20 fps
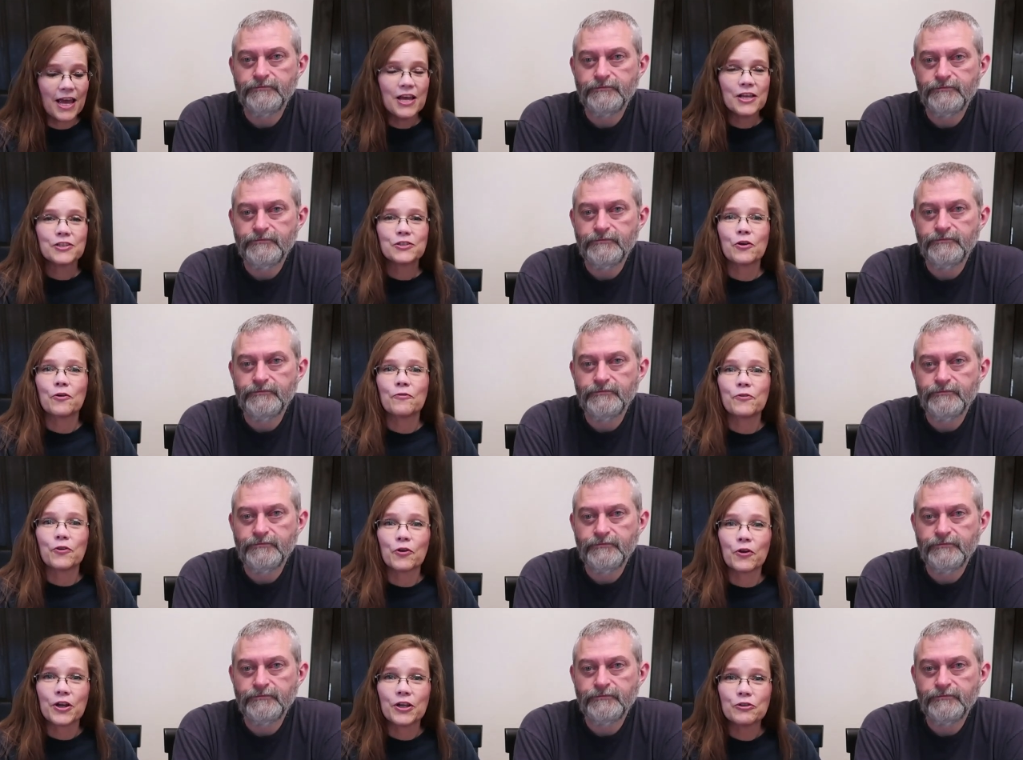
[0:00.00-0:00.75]
Speaker 1: So if
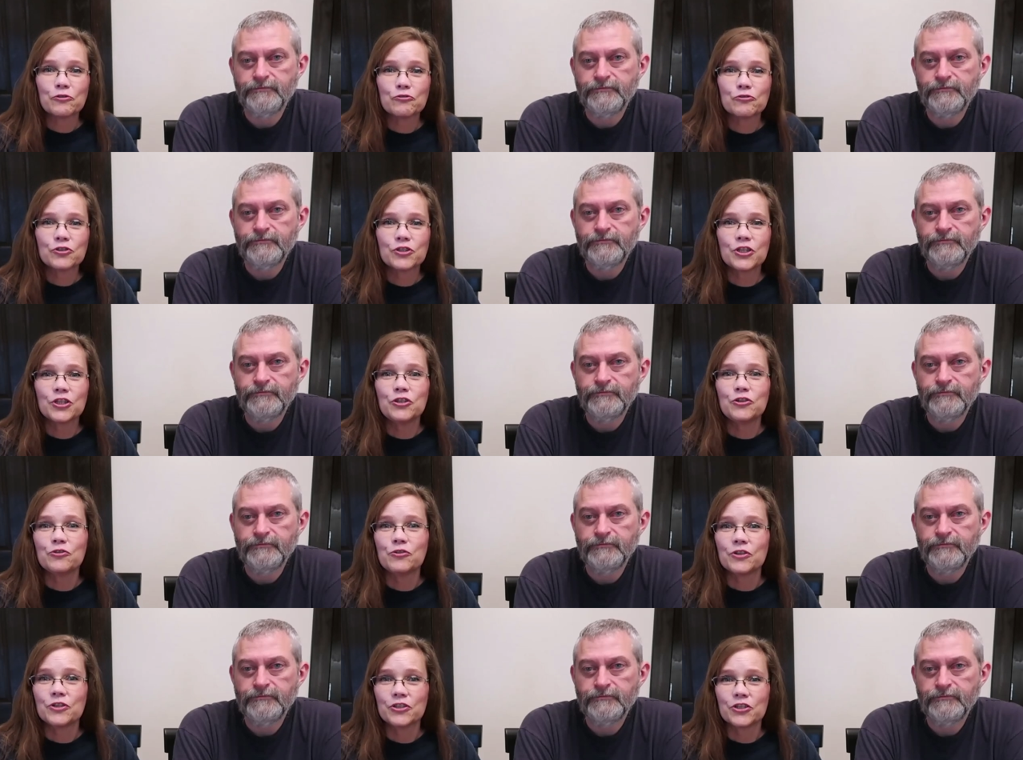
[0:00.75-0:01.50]
you're interested,
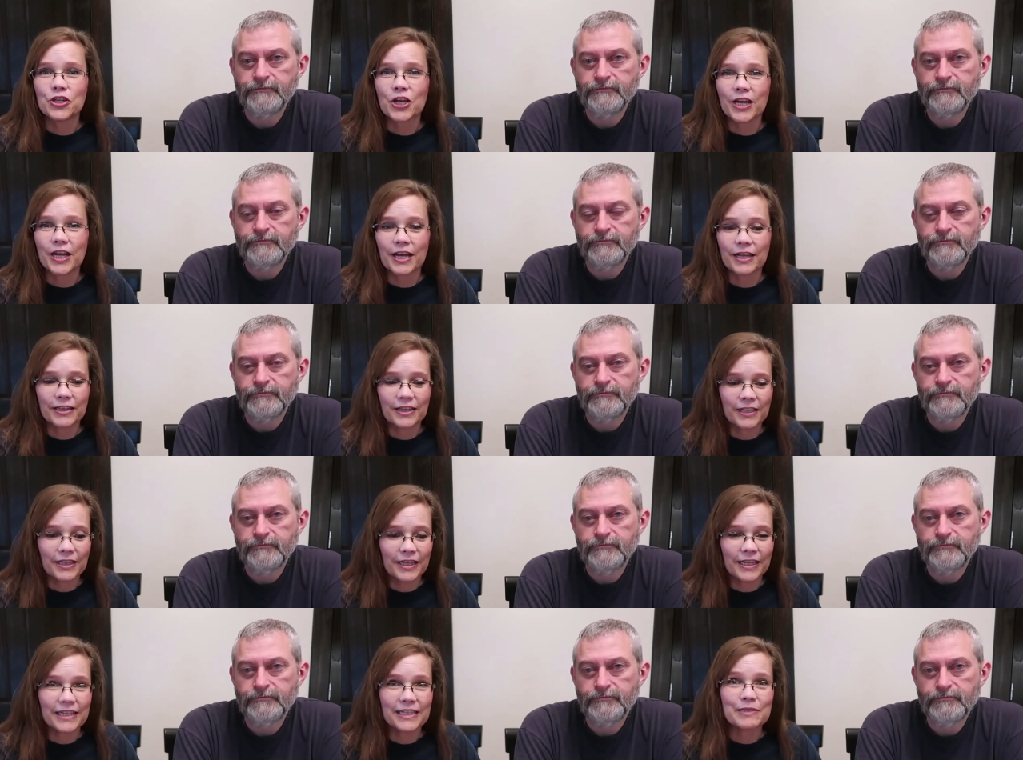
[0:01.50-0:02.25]
you can check out the
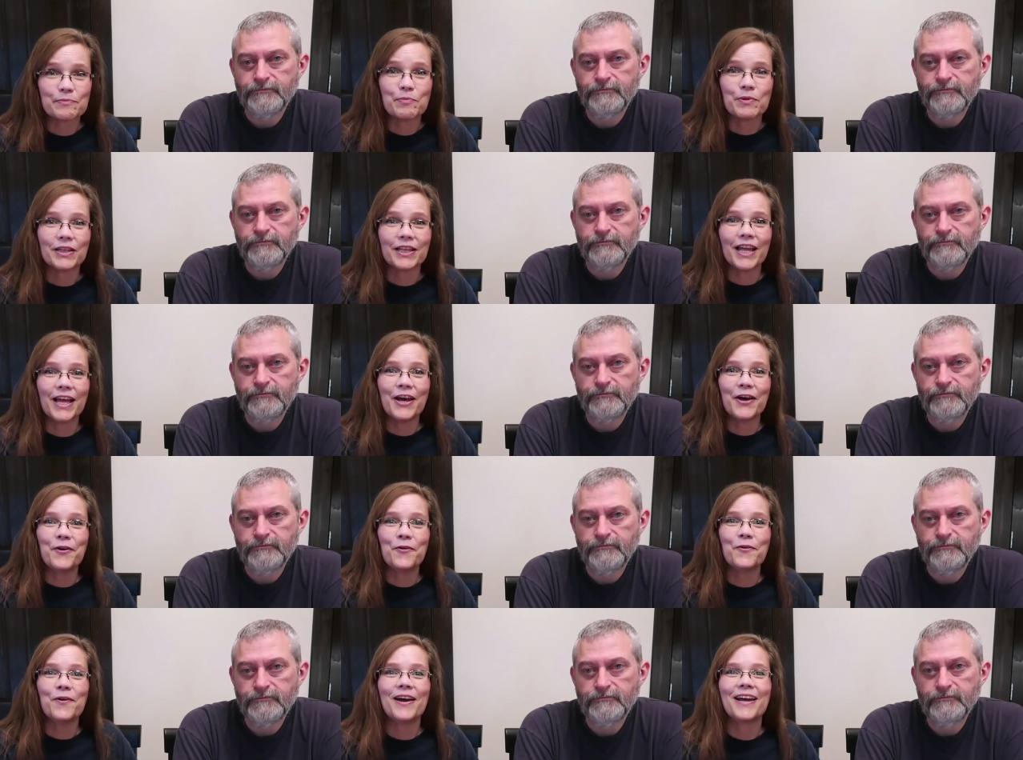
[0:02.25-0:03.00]
links
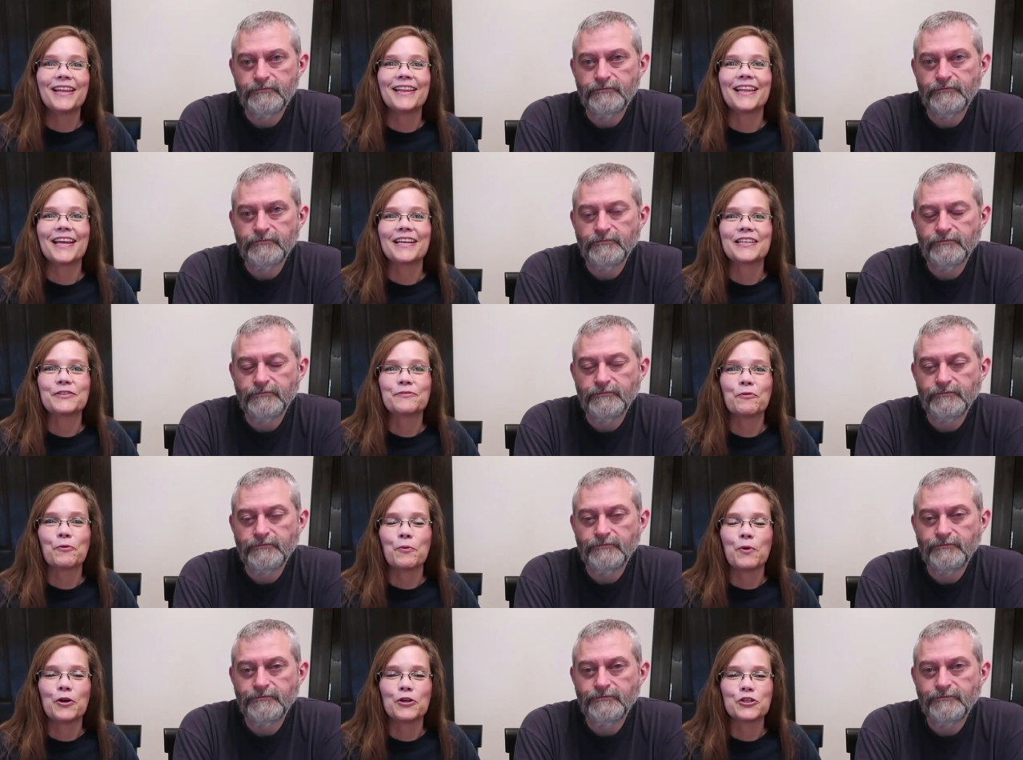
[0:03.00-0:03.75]
below and thanks
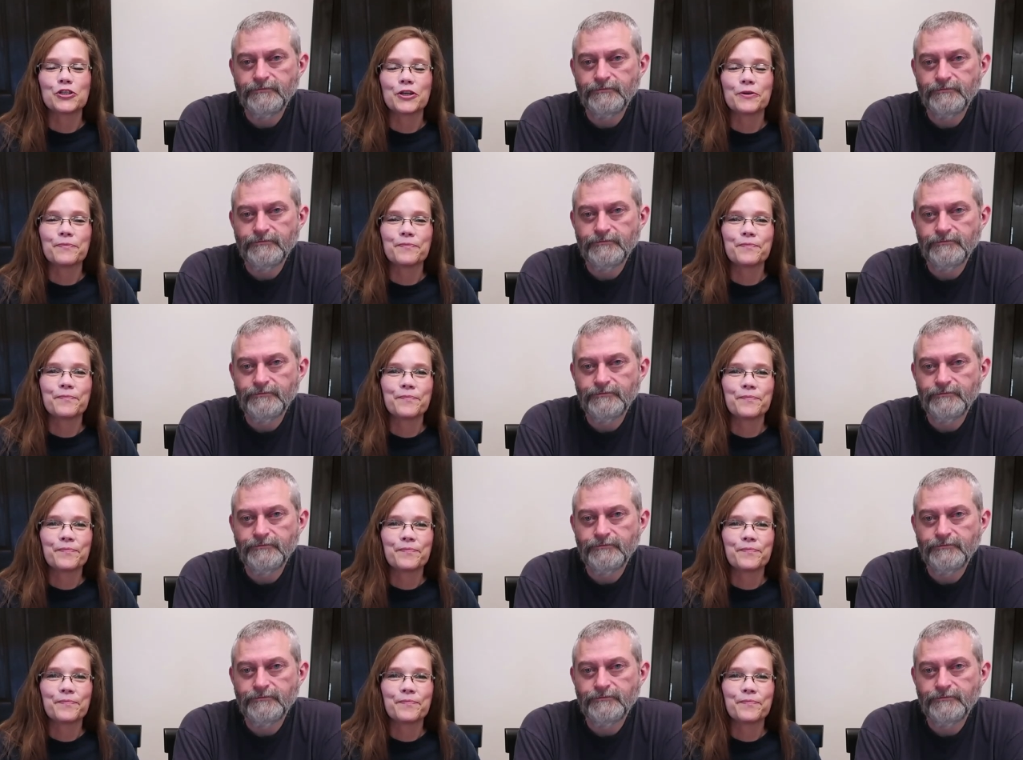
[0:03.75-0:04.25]
for watching.